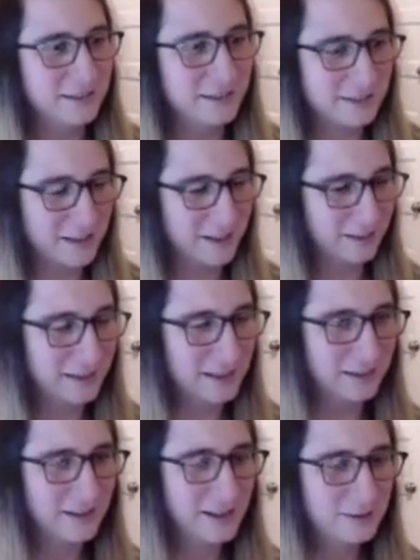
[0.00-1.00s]
that's kind of
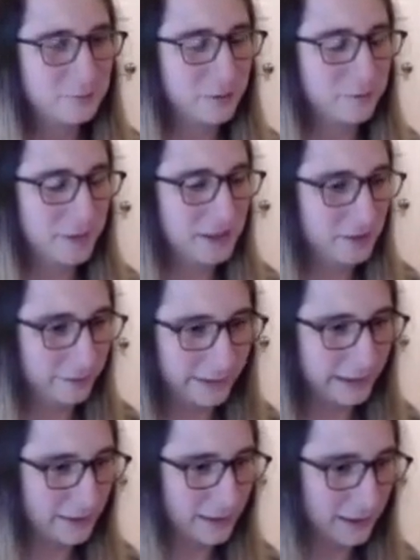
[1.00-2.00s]
like
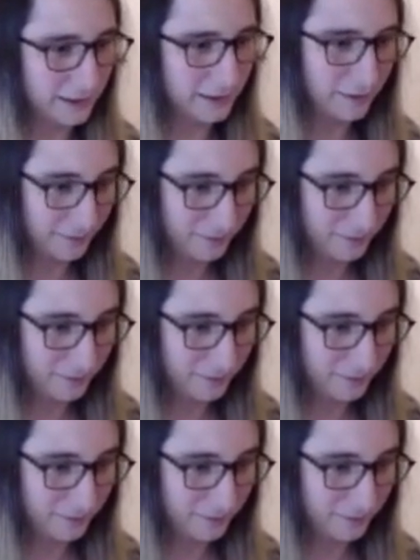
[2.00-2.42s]
perpetually thinking?